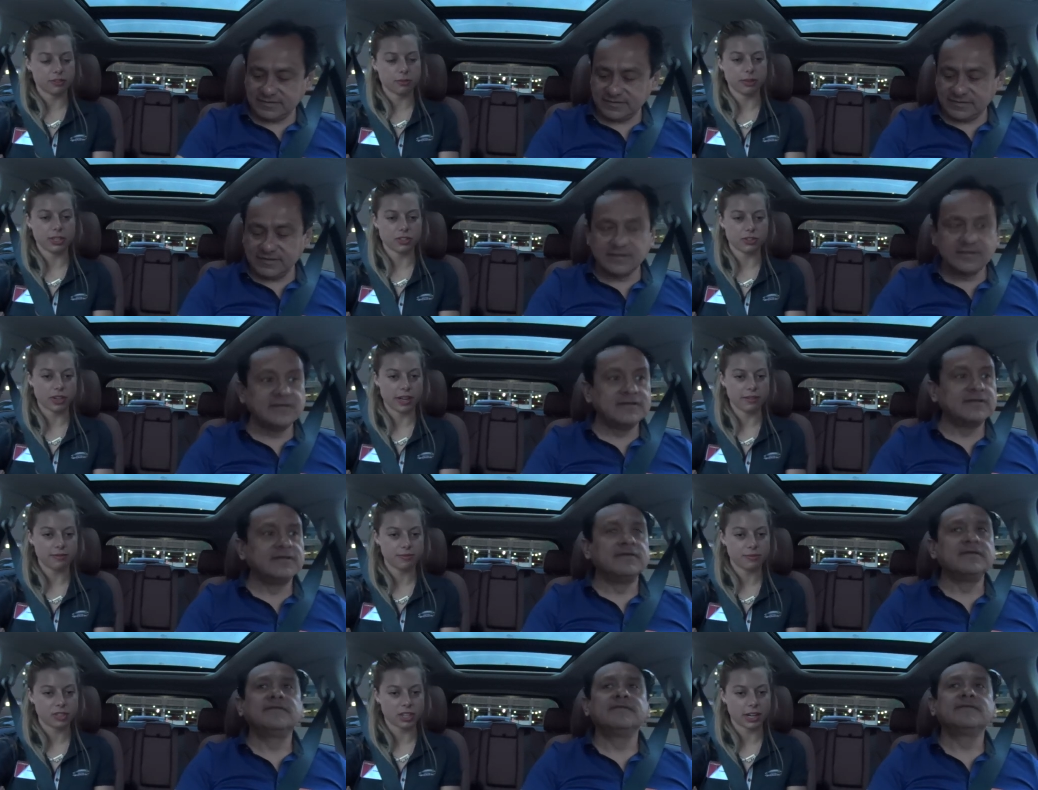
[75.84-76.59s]
Speaker 1: be in
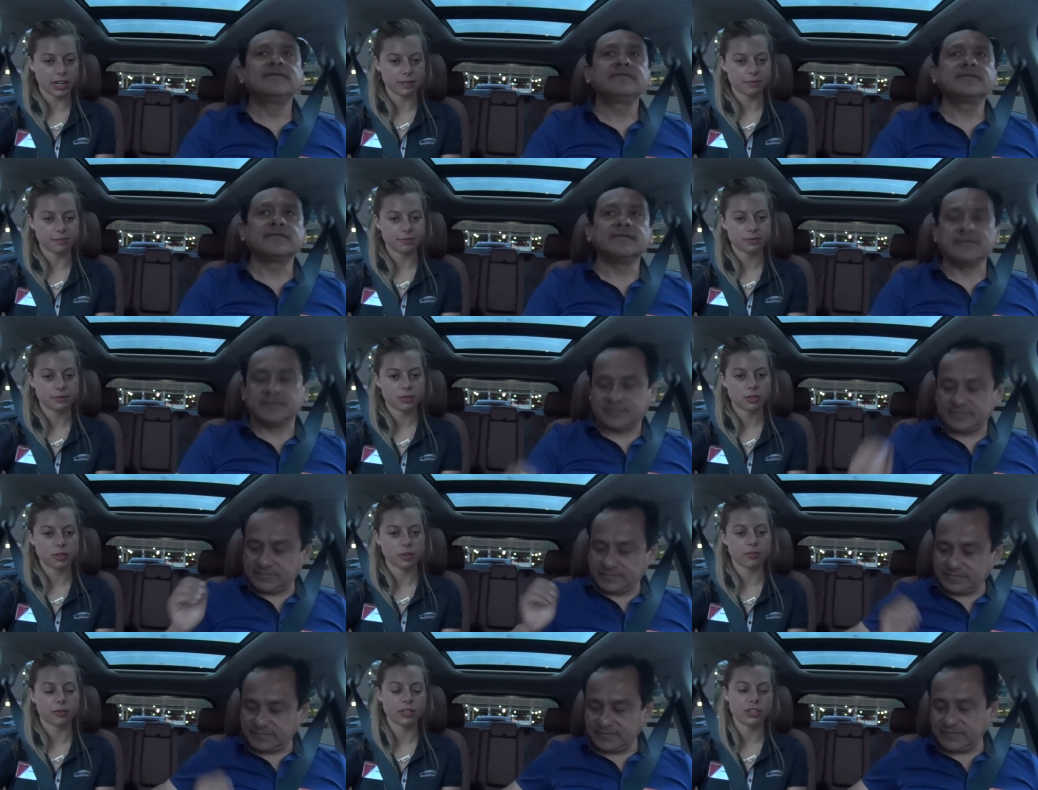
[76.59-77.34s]
drive. Sorry.
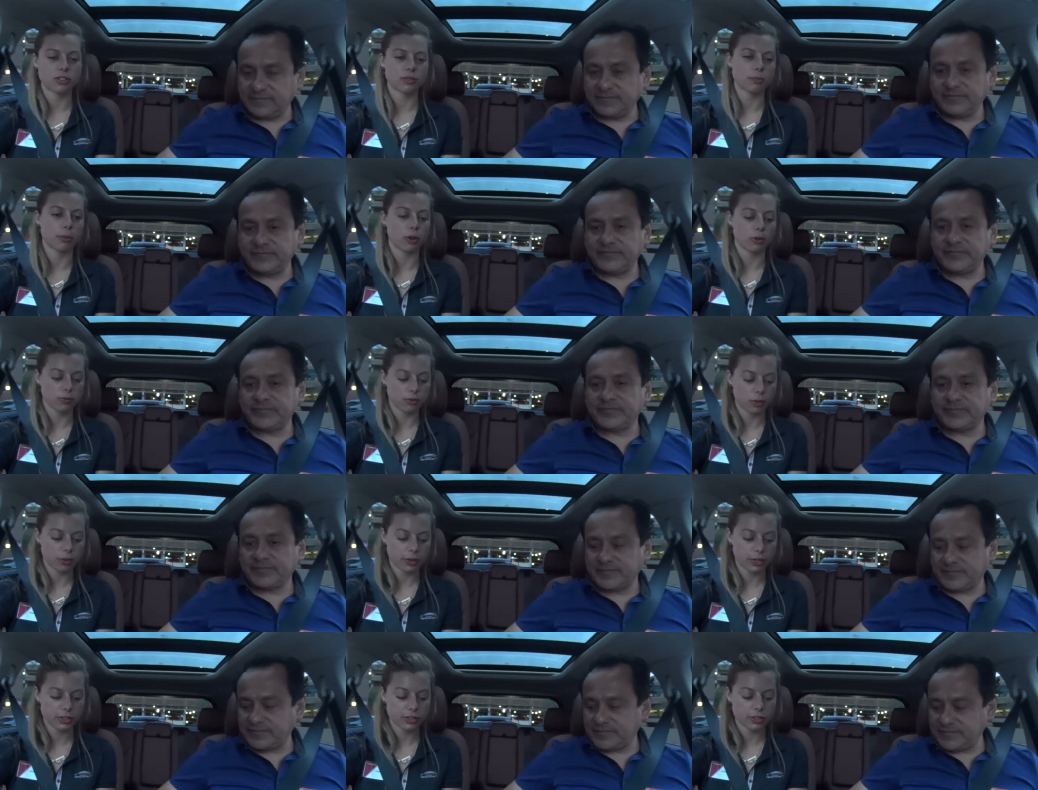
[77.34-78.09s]
So if we just pull
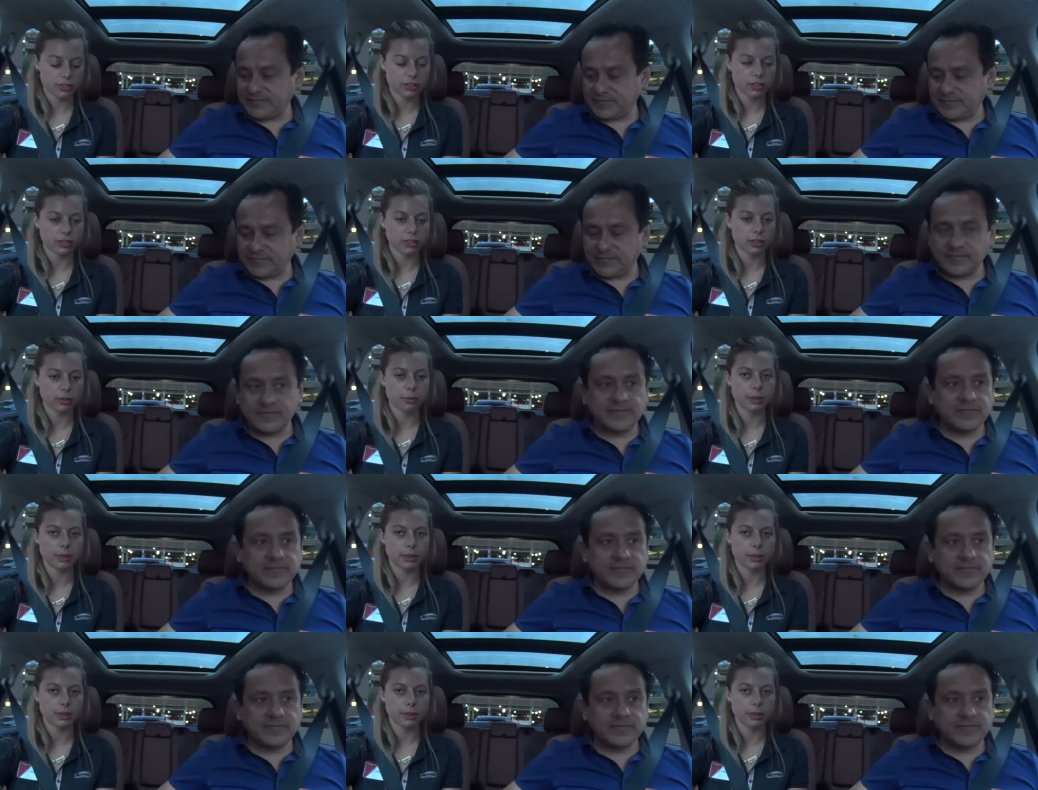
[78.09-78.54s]
forward just a little